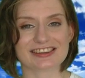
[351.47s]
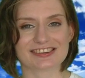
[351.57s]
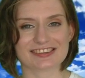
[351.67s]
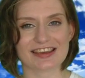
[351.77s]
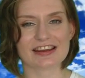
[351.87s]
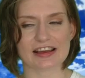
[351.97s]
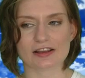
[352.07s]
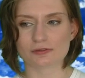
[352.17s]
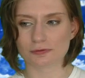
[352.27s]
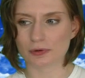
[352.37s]
entertaining
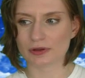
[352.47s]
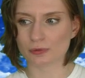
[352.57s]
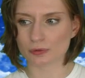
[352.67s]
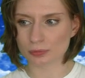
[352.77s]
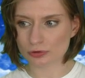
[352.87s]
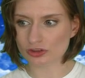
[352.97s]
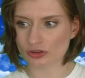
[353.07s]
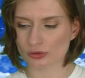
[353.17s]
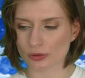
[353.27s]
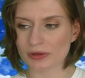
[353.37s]
and for a Urobuchi
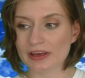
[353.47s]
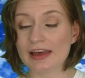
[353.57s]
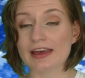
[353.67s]
story,